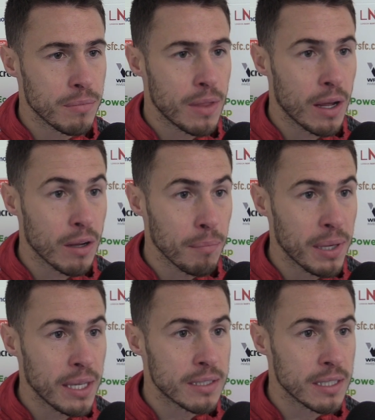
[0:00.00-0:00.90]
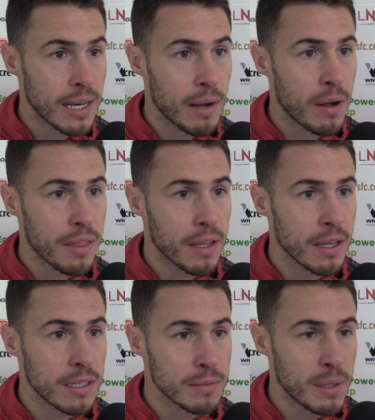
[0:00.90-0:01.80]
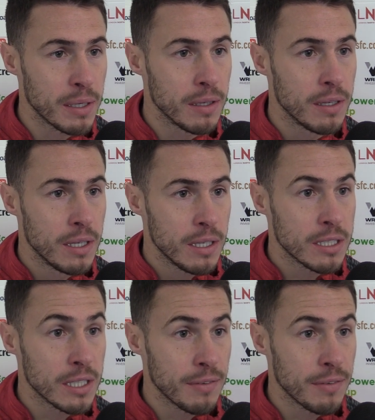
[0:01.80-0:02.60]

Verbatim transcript: that are competing now. I think it's been a